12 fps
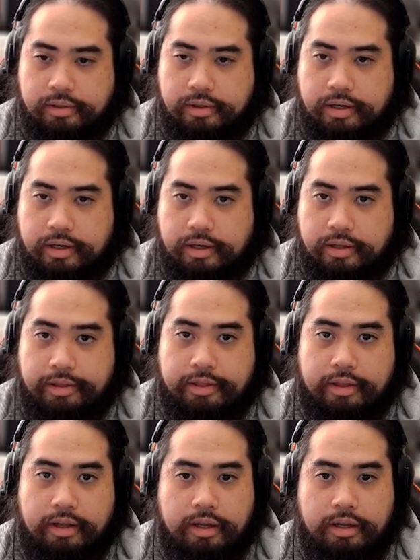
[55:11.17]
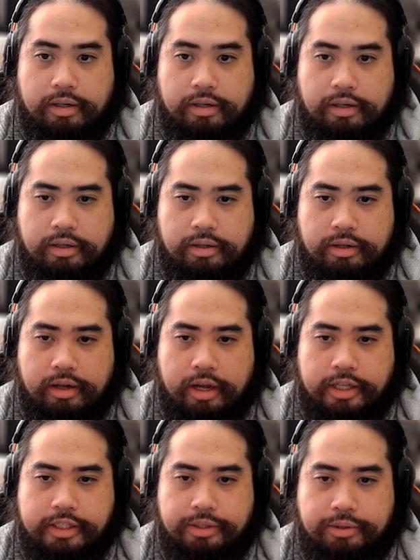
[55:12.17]
And then I
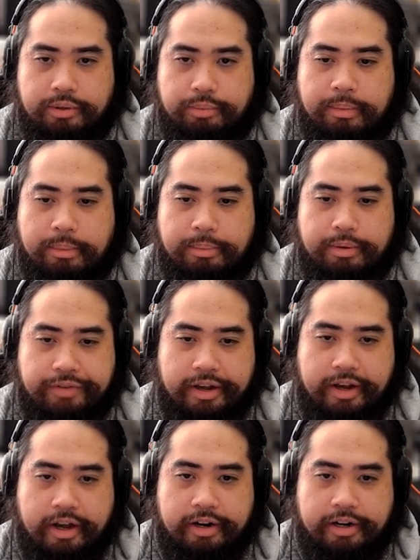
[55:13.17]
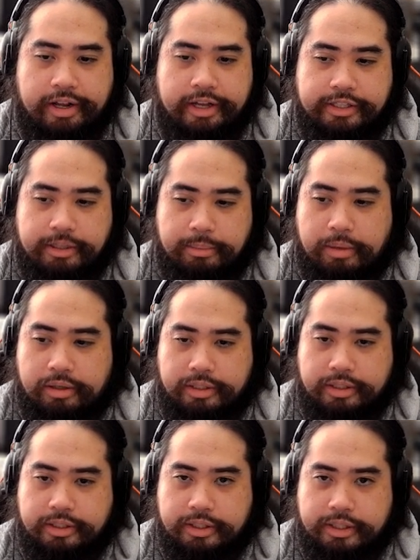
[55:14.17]
still don't remember if I got an S in mile
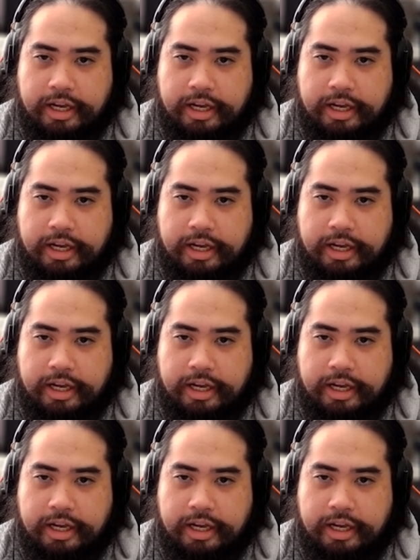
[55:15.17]
distance. I